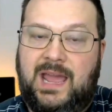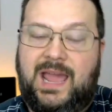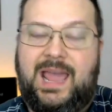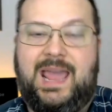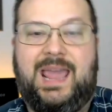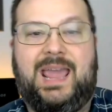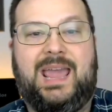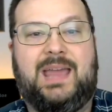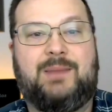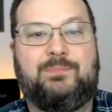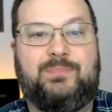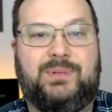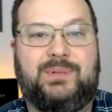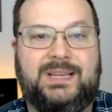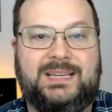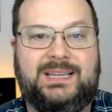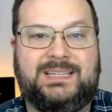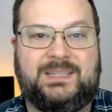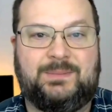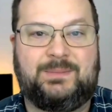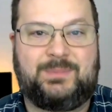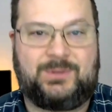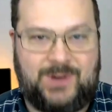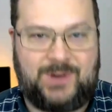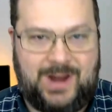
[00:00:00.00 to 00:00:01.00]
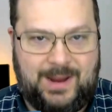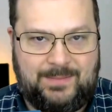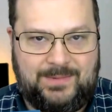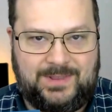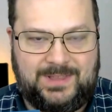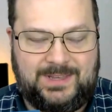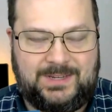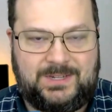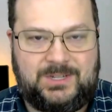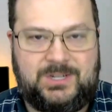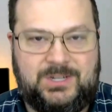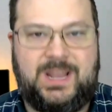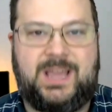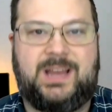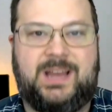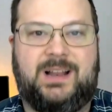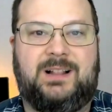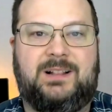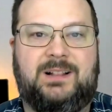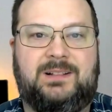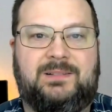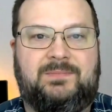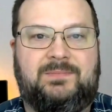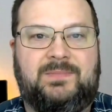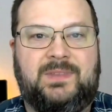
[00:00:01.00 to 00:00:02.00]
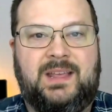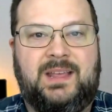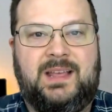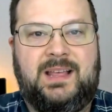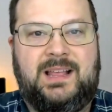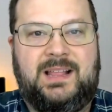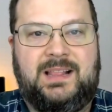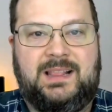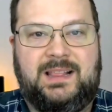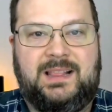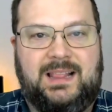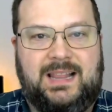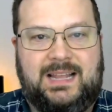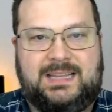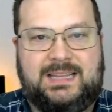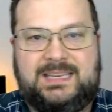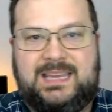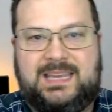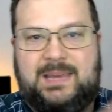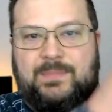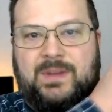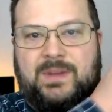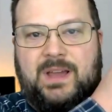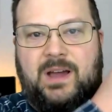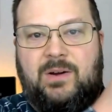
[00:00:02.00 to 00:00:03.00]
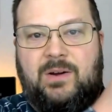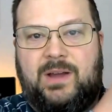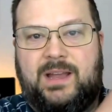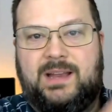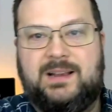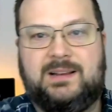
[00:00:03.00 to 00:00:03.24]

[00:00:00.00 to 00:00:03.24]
and please subscribe to this channel. Let's keep going.